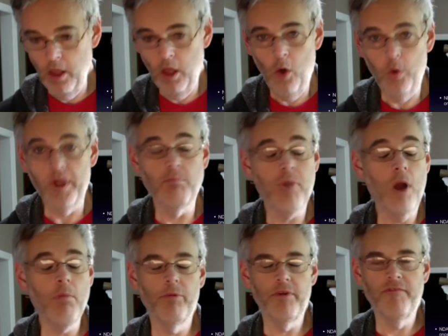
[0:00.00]
We can
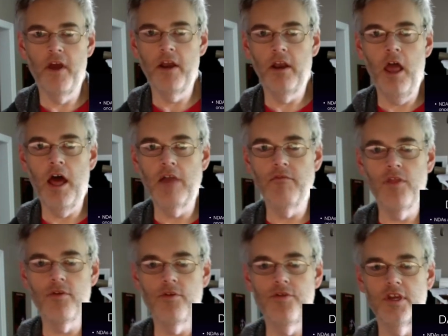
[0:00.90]
probably find a lot of
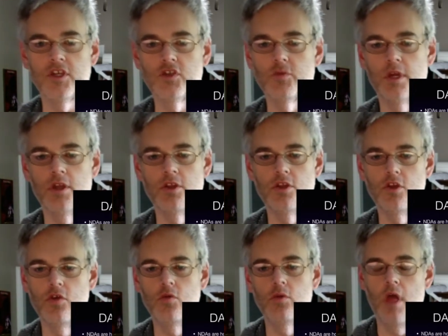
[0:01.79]
other things we could
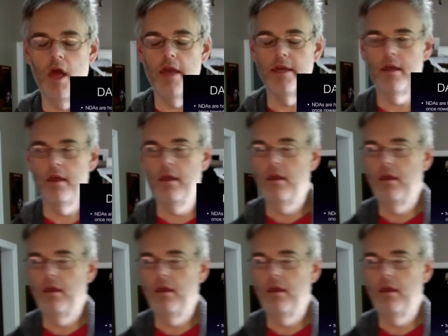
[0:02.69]
do, like